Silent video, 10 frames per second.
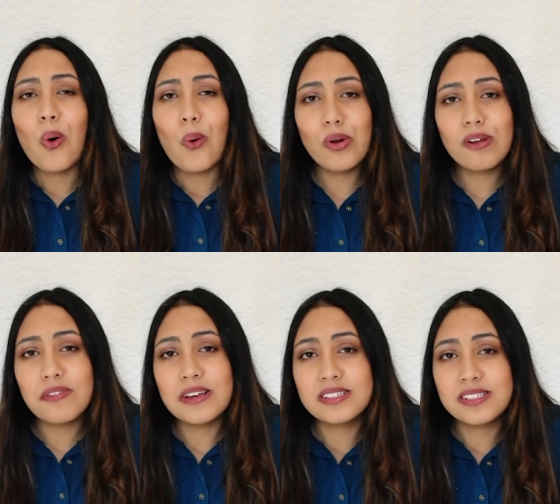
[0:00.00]
All of
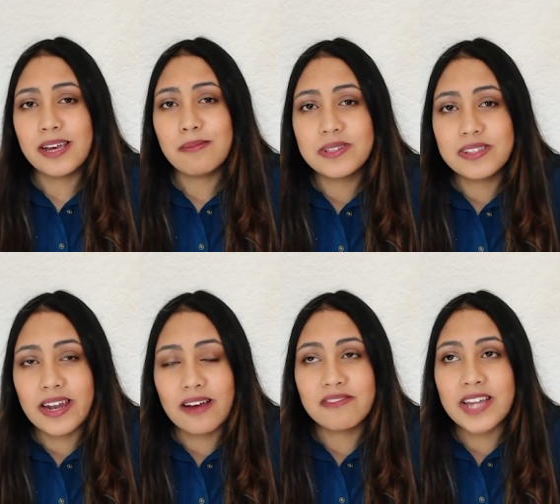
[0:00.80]
these steps that
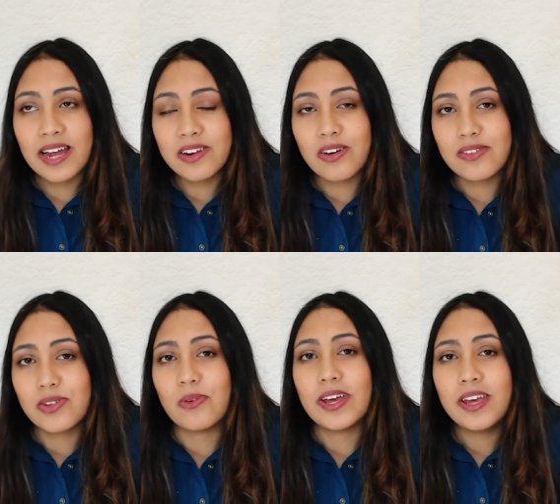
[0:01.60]
I've done along the
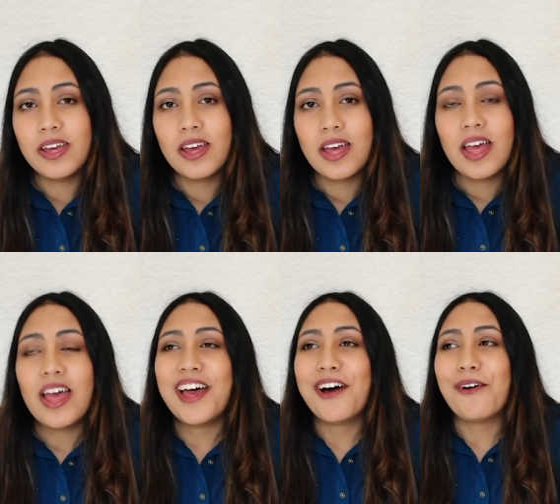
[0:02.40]
way
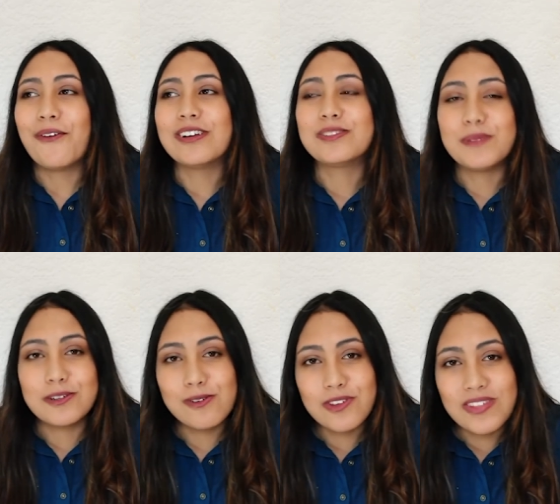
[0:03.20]
was
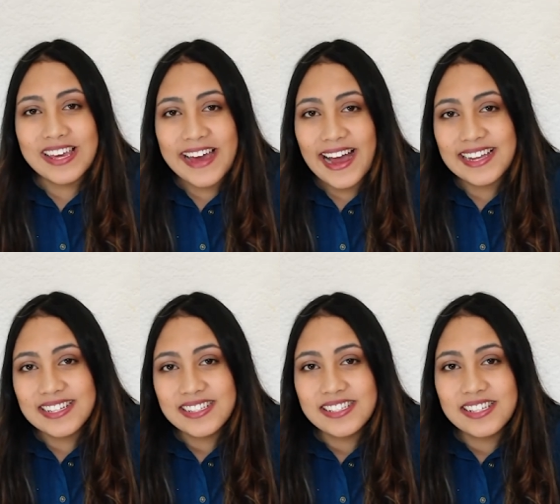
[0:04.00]
because of the
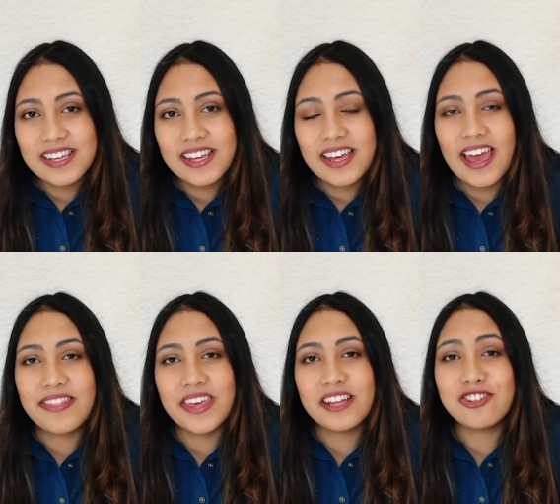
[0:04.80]
guidance and
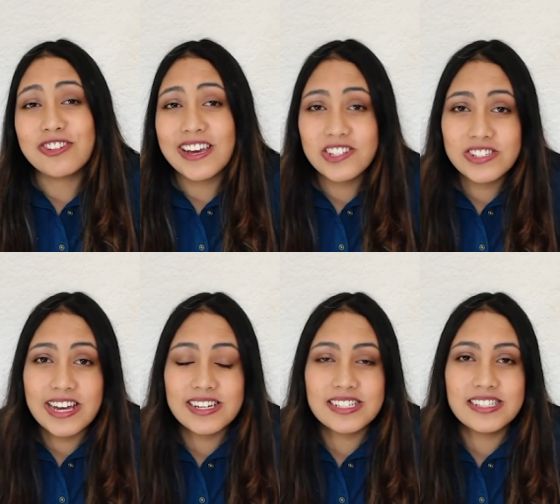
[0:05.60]
the education
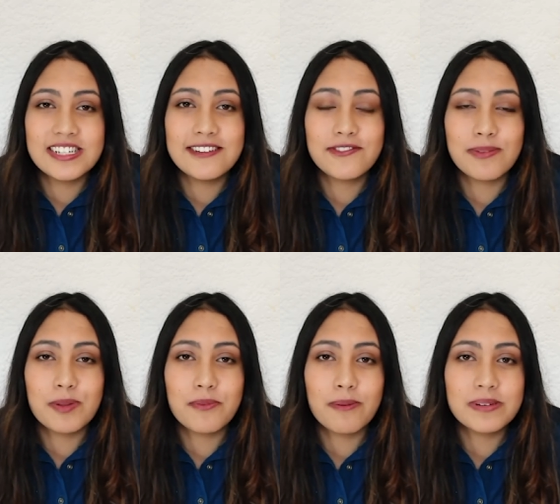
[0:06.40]
I received from the
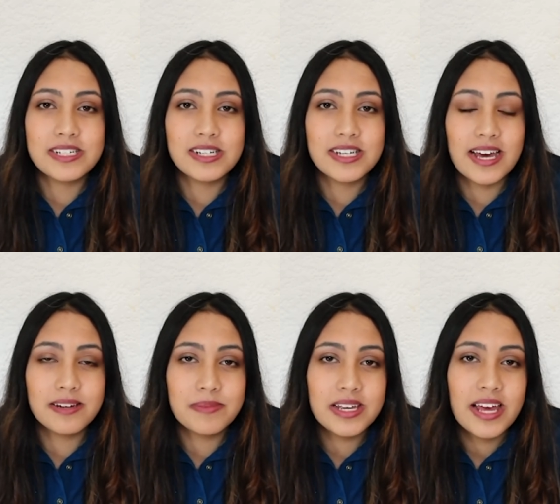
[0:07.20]
Property
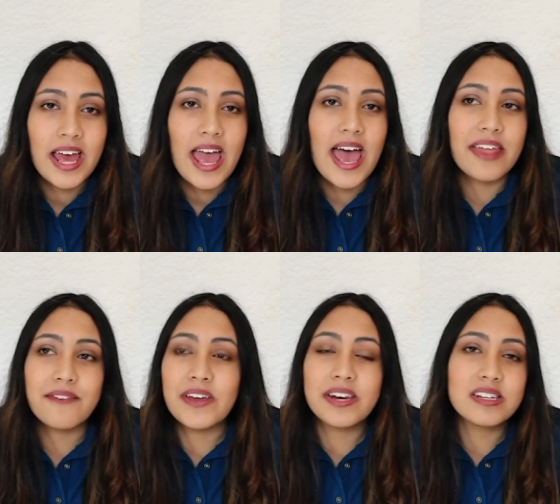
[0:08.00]
Academy and the
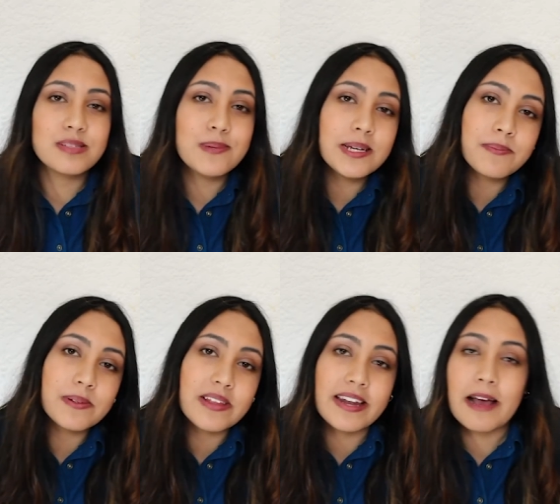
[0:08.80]
various
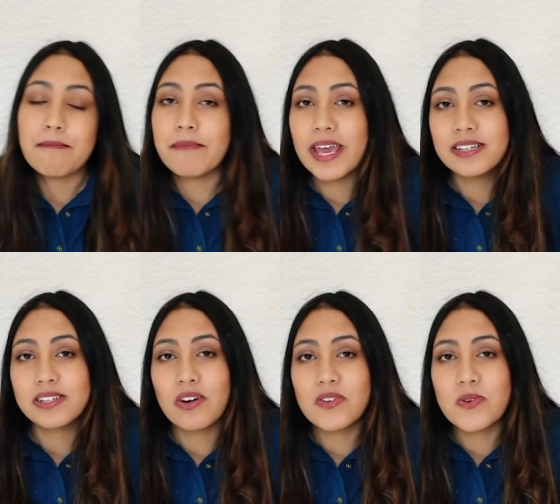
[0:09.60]
people that I met
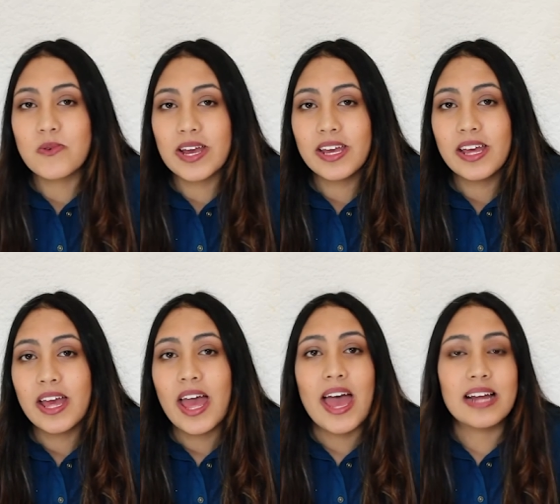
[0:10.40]
along the way
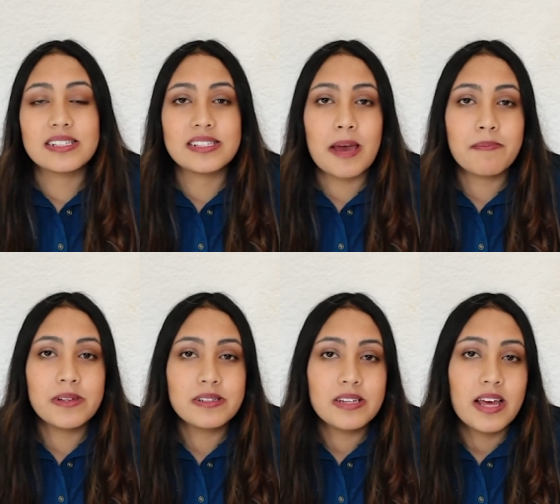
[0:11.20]
at
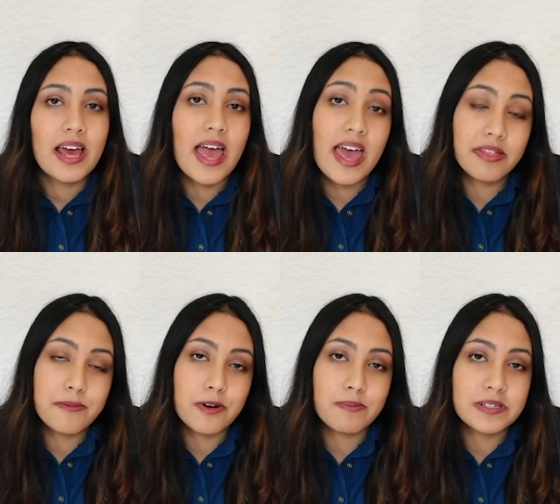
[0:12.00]
Sapin and the
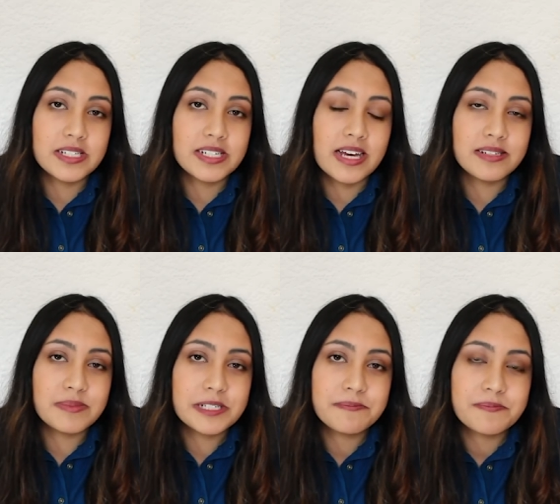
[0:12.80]
Property
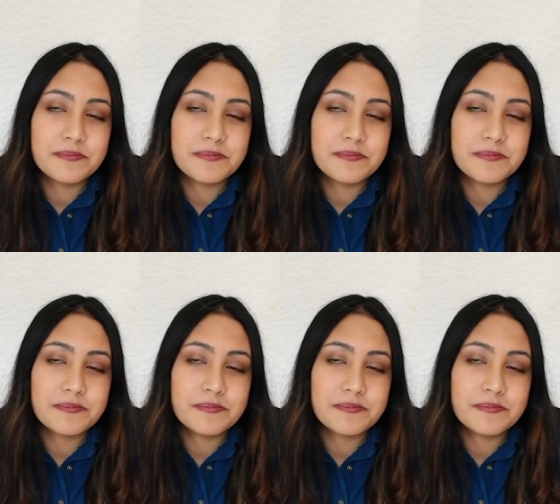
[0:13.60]
Academy.